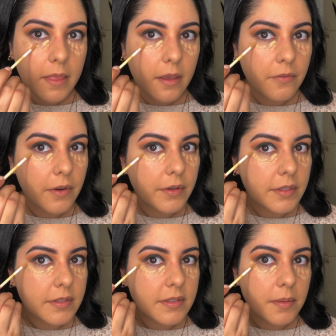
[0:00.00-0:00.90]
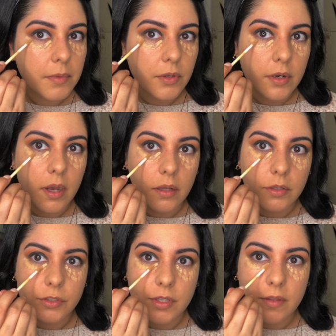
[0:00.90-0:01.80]
a very similar
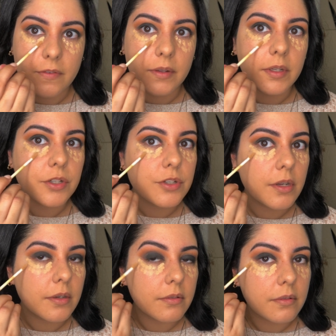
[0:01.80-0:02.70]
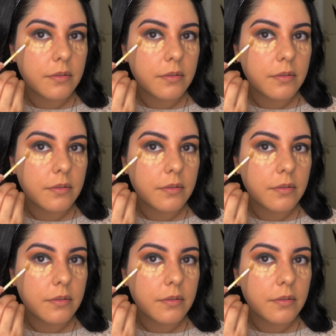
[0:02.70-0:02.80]
color to the foundation,